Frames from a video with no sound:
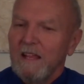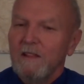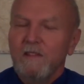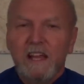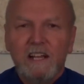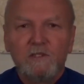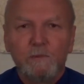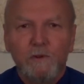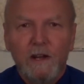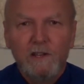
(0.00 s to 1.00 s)
in the
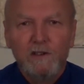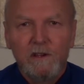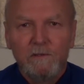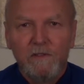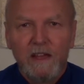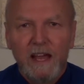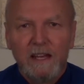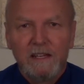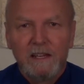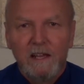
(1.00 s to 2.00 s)
exploration of
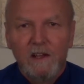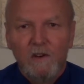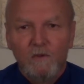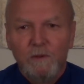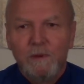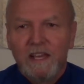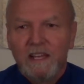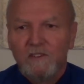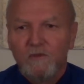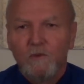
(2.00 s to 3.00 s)
that, we
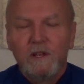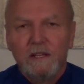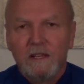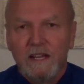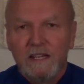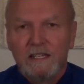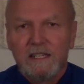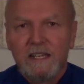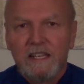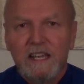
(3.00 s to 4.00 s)
begin to realize
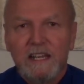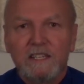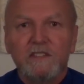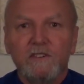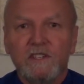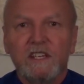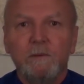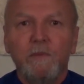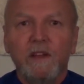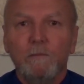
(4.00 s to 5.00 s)
that yes, there's
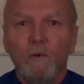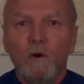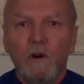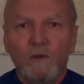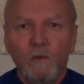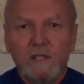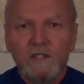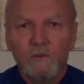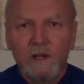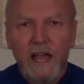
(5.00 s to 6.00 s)
something more. And
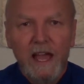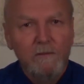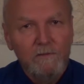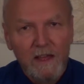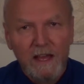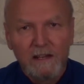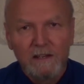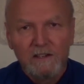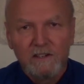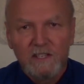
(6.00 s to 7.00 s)
once we have that
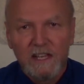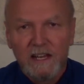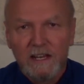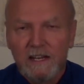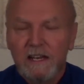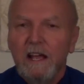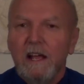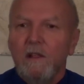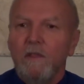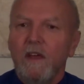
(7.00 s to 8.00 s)
understanding,
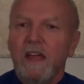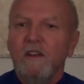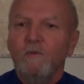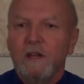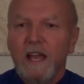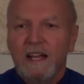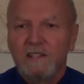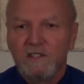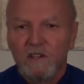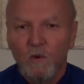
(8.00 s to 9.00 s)
then we
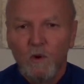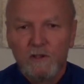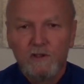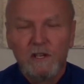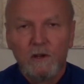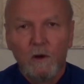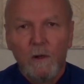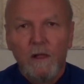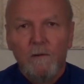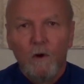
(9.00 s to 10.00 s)
ask the question,
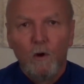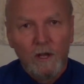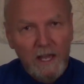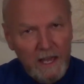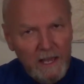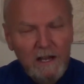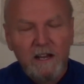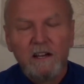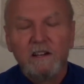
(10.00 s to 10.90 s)
okay, I